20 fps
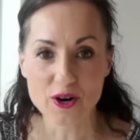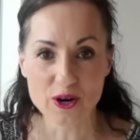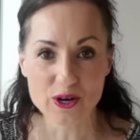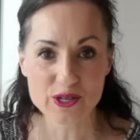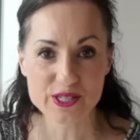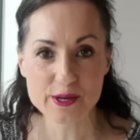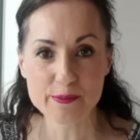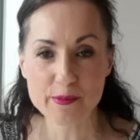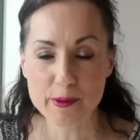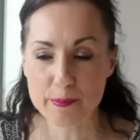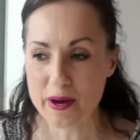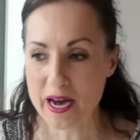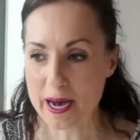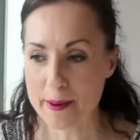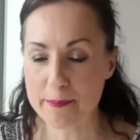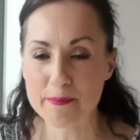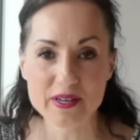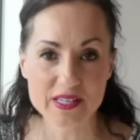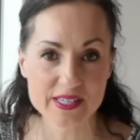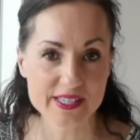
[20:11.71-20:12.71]
awesome
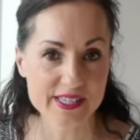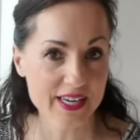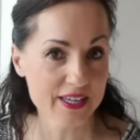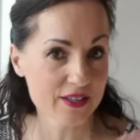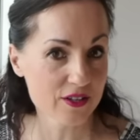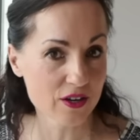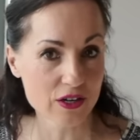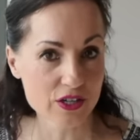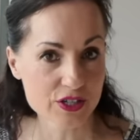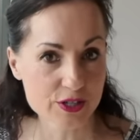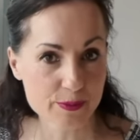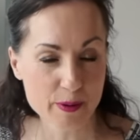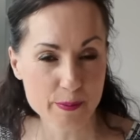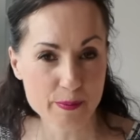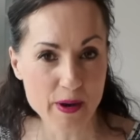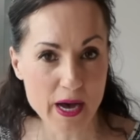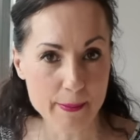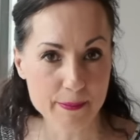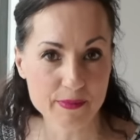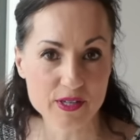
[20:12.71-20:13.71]
apartments and awesome
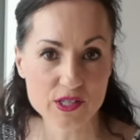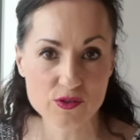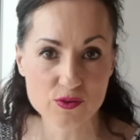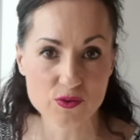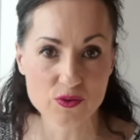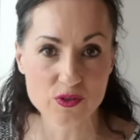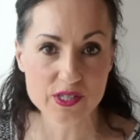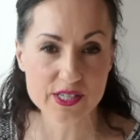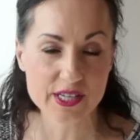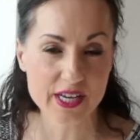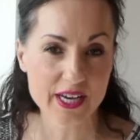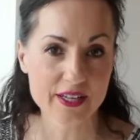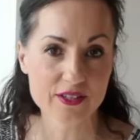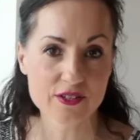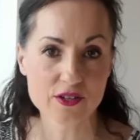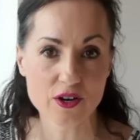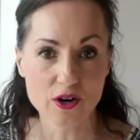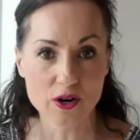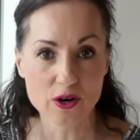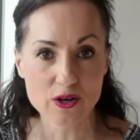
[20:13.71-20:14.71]
apartment tours and
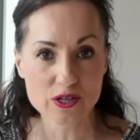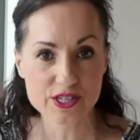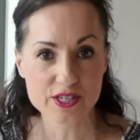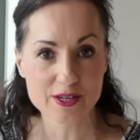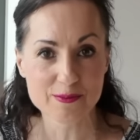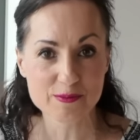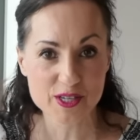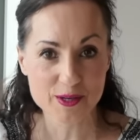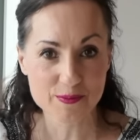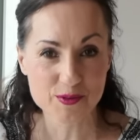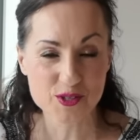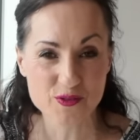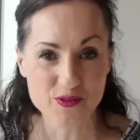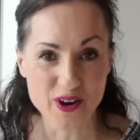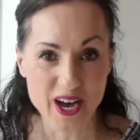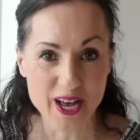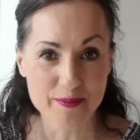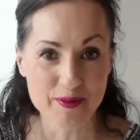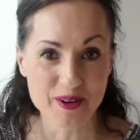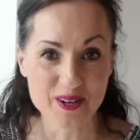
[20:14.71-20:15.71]
awesome
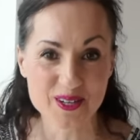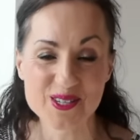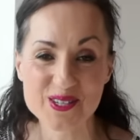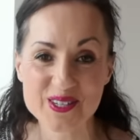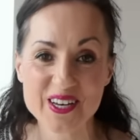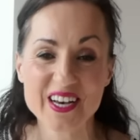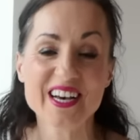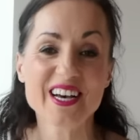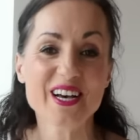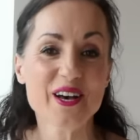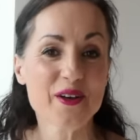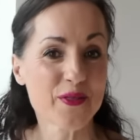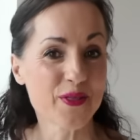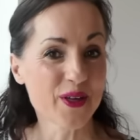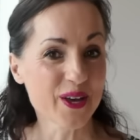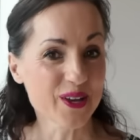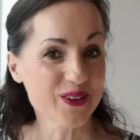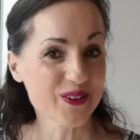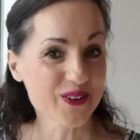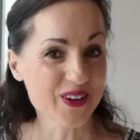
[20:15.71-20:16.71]
subscribers,
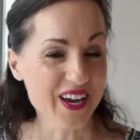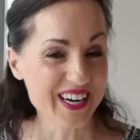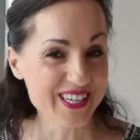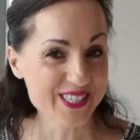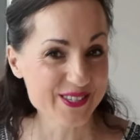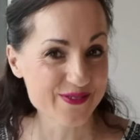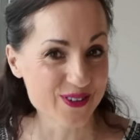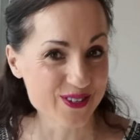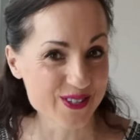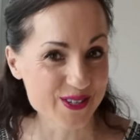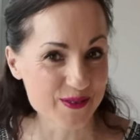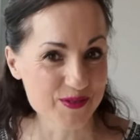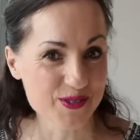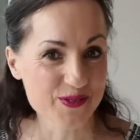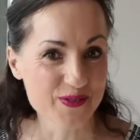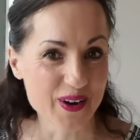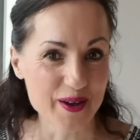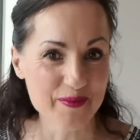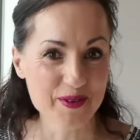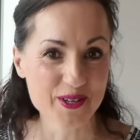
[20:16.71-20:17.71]
thank you guys for
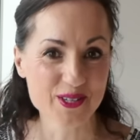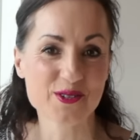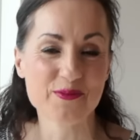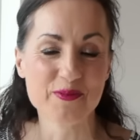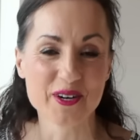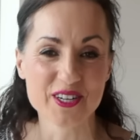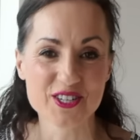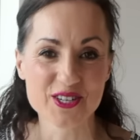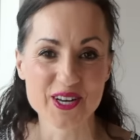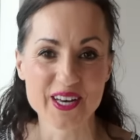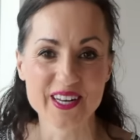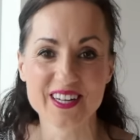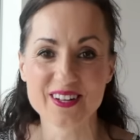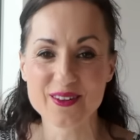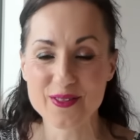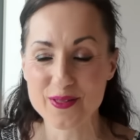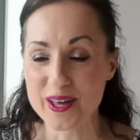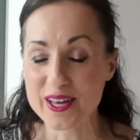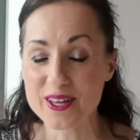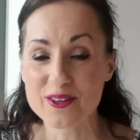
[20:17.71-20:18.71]
subscribing to my channel.
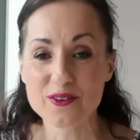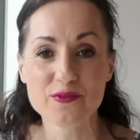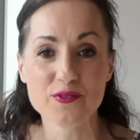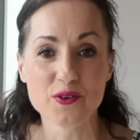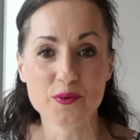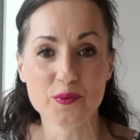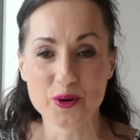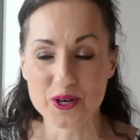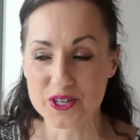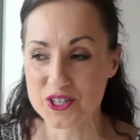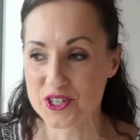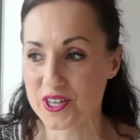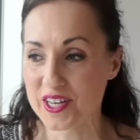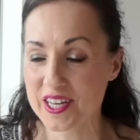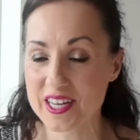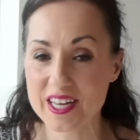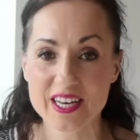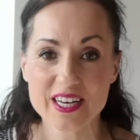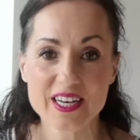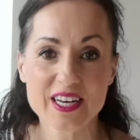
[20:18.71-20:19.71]
Thank you for
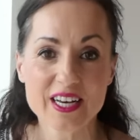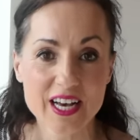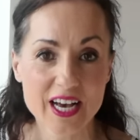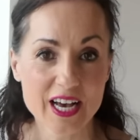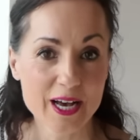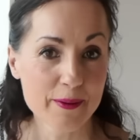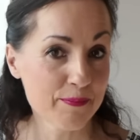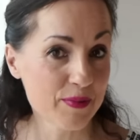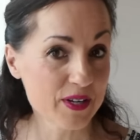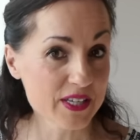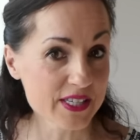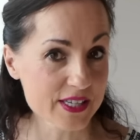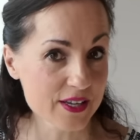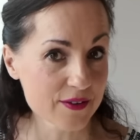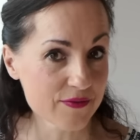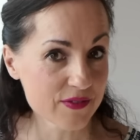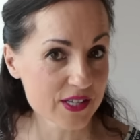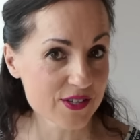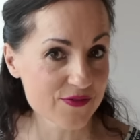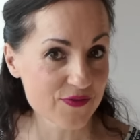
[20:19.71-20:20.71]
watching. Please
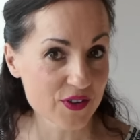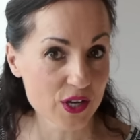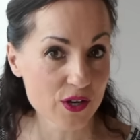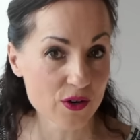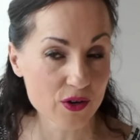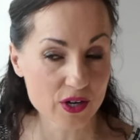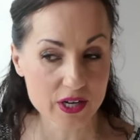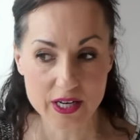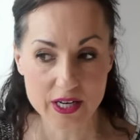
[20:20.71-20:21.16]
give this video a